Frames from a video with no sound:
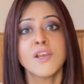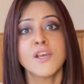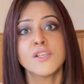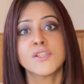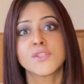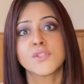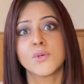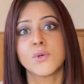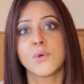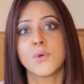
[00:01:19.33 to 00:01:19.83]

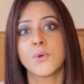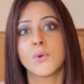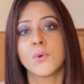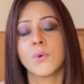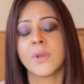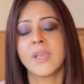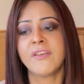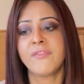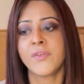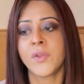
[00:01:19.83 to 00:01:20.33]
So
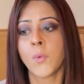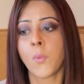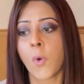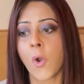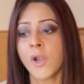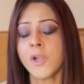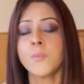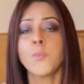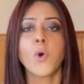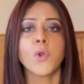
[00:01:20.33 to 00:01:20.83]
if you
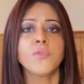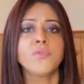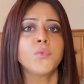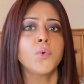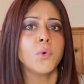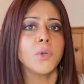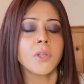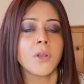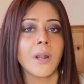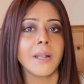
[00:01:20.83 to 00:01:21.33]
want more of
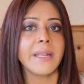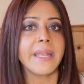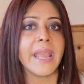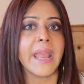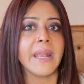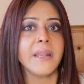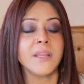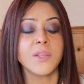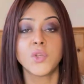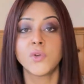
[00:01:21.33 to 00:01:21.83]
cool
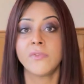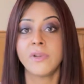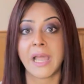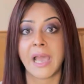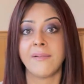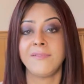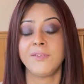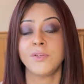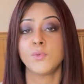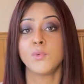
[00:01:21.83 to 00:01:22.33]
content, you will
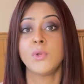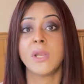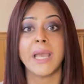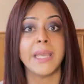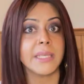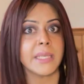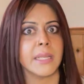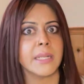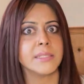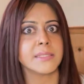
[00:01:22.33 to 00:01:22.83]
have to
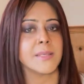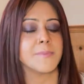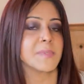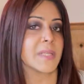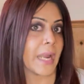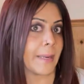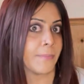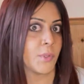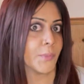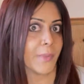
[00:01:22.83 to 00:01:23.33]
like and
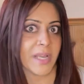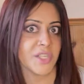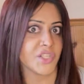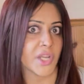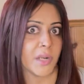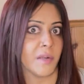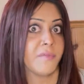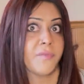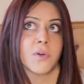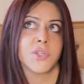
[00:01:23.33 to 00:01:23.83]
subscribe to my
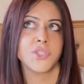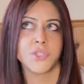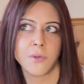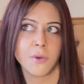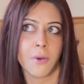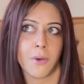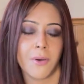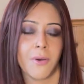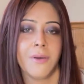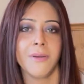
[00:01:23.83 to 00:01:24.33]
channel for
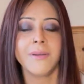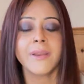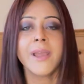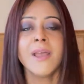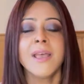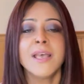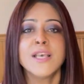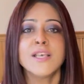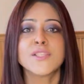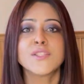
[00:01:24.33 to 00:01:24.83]
sure.
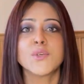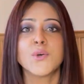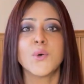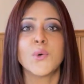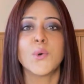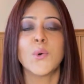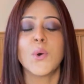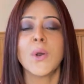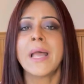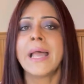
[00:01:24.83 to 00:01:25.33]

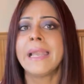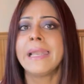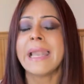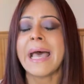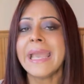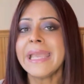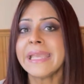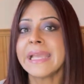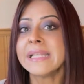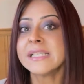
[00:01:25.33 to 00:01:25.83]
So
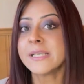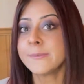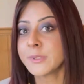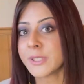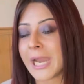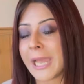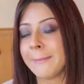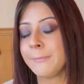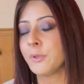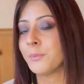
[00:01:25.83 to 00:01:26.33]
like and
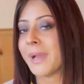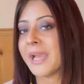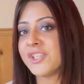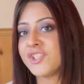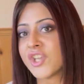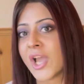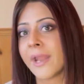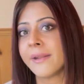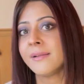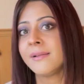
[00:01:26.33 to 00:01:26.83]
subscribe to my
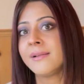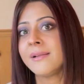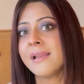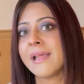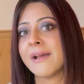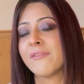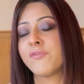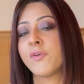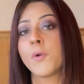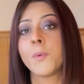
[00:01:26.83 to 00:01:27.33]
channel
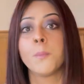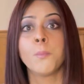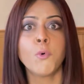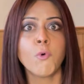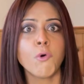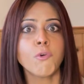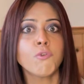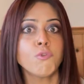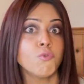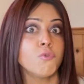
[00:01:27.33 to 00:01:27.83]
for
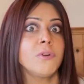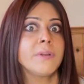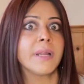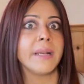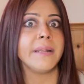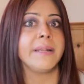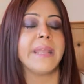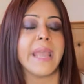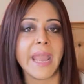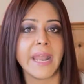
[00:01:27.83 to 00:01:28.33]
more cool
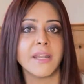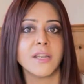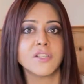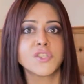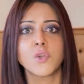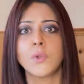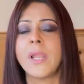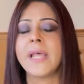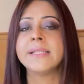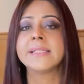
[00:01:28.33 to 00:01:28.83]
content. So
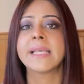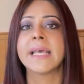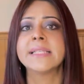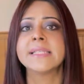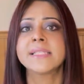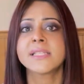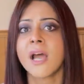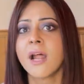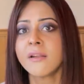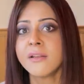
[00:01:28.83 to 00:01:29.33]
let's get
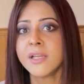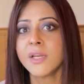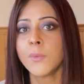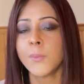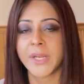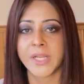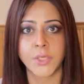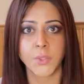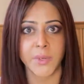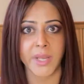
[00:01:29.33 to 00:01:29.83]
started
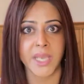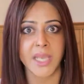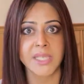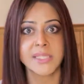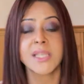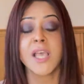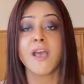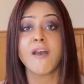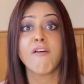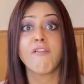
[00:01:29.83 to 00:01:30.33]
with today's
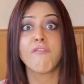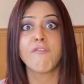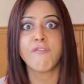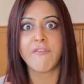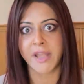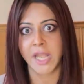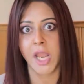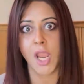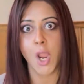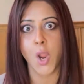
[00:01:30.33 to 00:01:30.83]

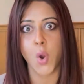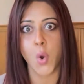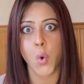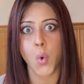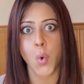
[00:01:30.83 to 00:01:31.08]
video.